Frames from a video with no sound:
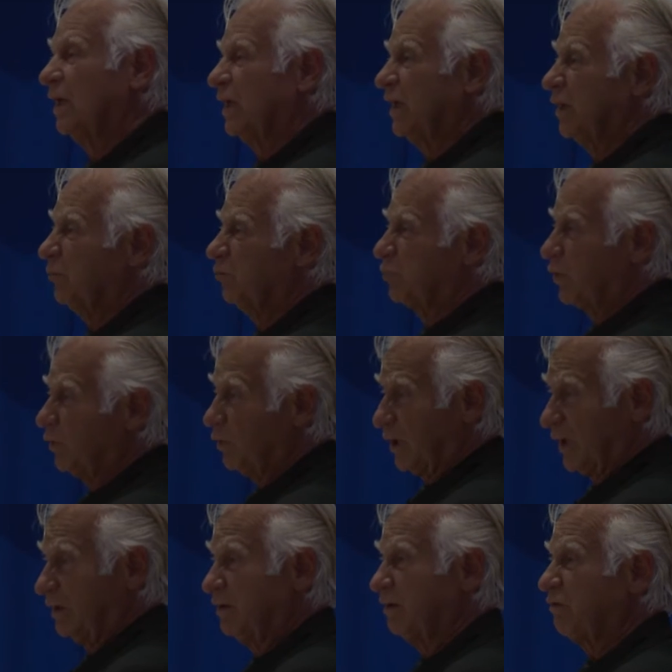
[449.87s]
he
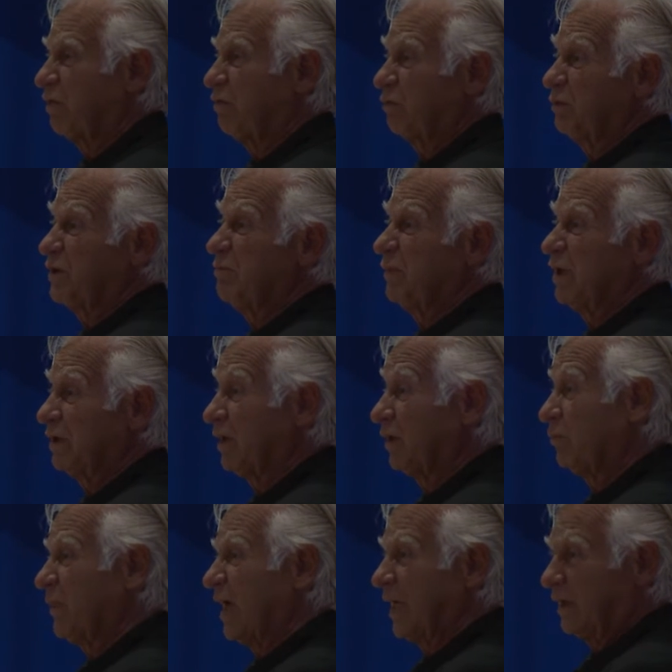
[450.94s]
employed three
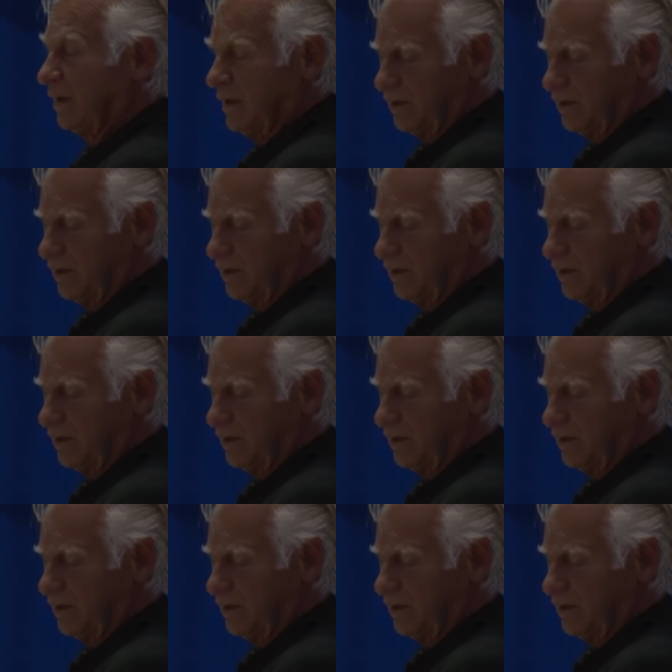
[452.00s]
million men